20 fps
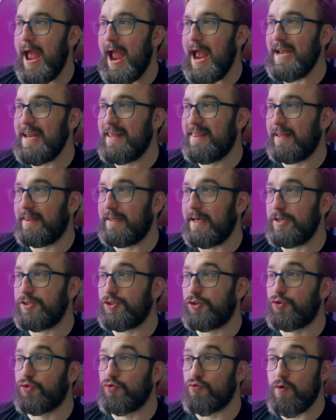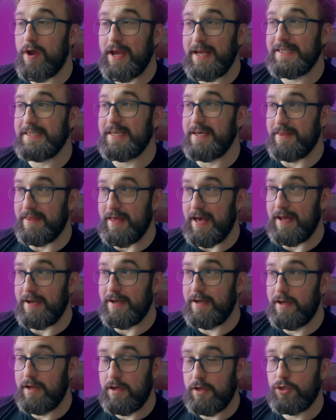anything that is greater
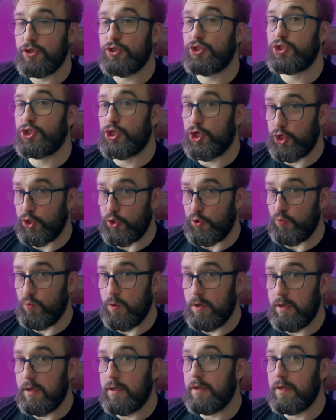than 2